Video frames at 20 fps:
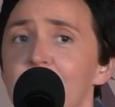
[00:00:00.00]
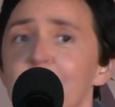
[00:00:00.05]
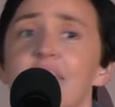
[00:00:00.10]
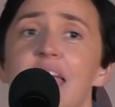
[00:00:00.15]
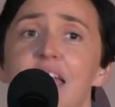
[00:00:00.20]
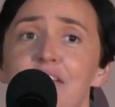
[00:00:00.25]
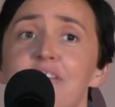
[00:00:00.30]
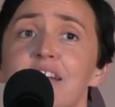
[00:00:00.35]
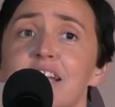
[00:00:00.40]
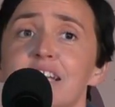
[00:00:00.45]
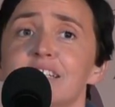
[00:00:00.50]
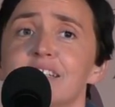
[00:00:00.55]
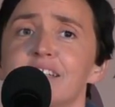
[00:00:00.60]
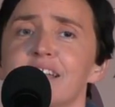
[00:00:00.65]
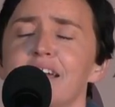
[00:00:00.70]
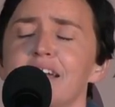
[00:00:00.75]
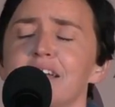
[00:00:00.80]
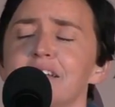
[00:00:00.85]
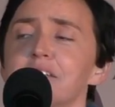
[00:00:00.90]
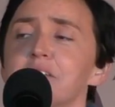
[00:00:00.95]
They really
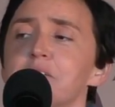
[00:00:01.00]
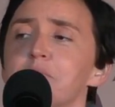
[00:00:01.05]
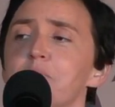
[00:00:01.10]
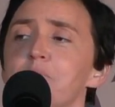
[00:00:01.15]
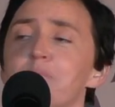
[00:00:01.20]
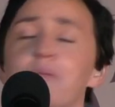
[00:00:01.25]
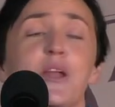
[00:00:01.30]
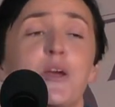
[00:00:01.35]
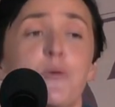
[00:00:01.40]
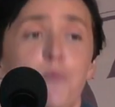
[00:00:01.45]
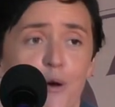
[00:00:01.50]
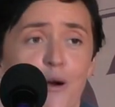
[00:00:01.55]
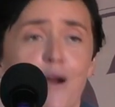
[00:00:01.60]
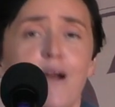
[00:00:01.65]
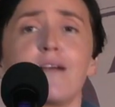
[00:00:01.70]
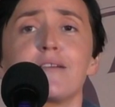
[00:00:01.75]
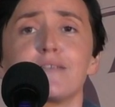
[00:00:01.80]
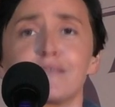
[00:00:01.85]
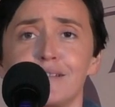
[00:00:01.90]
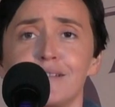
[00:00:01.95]
did, but it
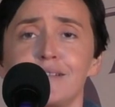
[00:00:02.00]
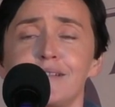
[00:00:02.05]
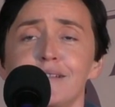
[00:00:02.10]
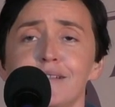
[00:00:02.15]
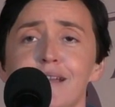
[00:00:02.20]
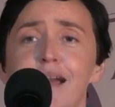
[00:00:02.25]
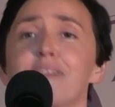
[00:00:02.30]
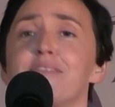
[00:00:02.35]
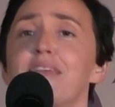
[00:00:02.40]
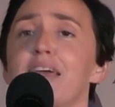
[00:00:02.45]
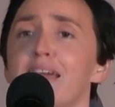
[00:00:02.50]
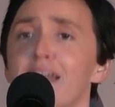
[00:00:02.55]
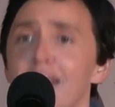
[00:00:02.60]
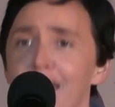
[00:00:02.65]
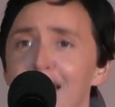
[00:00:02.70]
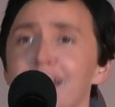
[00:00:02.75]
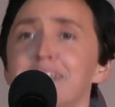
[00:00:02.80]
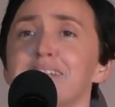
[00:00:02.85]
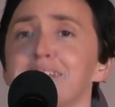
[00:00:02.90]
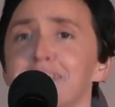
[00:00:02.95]
worked and they
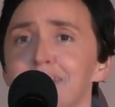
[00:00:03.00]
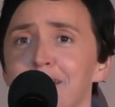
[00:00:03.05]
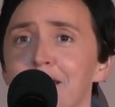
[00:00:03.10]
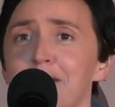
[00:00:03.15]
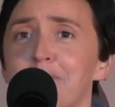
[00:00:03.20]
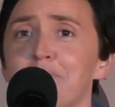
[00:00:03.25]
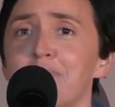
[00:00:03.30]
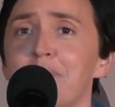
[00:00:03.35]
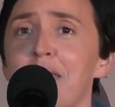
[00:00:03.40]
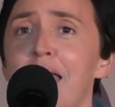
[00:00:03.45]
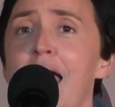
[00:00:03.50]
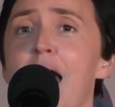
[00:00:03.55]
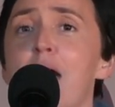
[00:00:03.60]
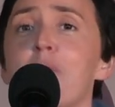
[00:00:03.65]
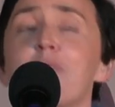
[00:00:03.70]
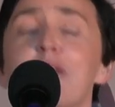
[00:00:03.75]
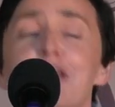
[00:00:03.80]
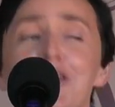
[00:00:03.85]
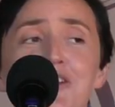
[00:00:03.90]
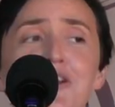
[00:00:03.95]
elected him
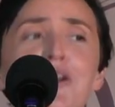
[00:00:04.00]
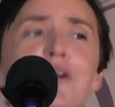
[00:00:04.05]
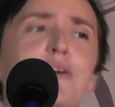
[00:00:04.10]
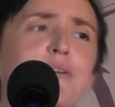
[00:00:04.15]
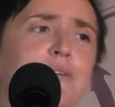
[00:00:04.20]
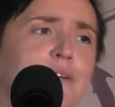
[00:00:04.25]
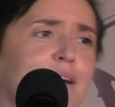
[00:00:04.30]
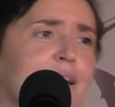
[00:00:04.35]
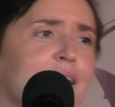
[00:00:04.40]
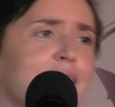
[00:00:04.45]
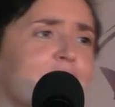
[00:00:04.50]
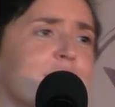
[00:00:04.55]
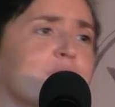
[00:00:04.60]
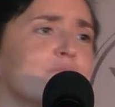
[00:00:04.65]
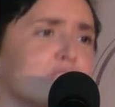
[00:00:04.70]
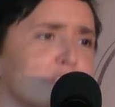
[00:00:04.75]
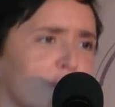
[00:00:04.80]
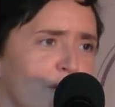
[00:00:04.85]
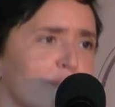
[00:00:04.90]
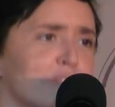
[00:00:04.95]
and we knew he
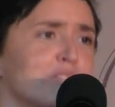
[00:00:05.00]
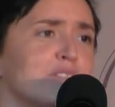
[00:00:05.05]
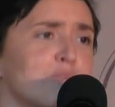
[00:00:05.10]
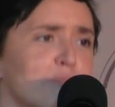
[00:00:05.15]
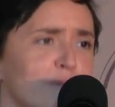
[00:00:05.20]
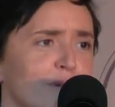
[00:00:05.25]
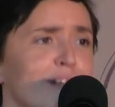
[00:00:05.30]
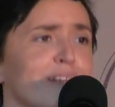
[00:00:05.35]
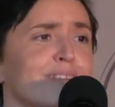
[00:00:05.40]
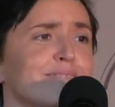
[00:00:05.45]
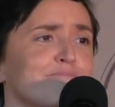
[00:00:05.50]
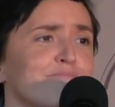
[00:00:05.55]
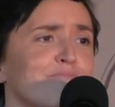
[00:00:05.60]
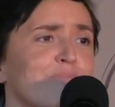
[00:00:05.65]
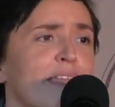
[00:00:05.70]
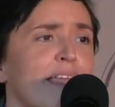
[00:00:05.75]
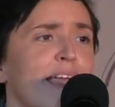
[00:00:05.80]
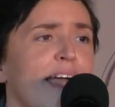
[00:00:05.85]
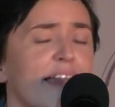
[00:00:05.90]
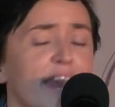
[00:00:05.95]
was going to win.
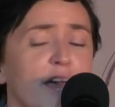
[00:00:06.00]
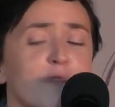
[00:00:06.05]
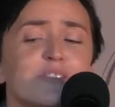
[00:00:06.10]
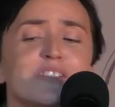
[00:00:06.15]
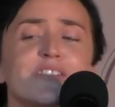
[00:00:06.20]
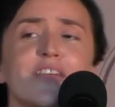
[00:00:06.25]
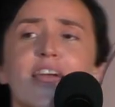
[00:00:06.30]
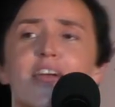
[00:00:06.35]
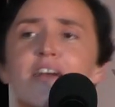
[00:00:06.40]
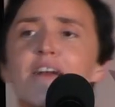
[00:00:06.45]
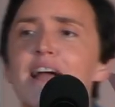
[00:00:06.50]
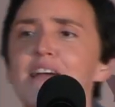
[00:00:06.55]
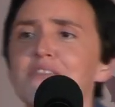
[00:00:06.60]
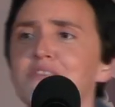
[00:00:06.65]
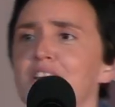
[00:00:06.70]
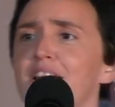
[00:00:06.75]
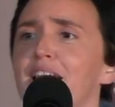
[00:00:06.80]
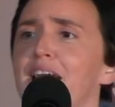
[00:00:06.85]
And I was there at the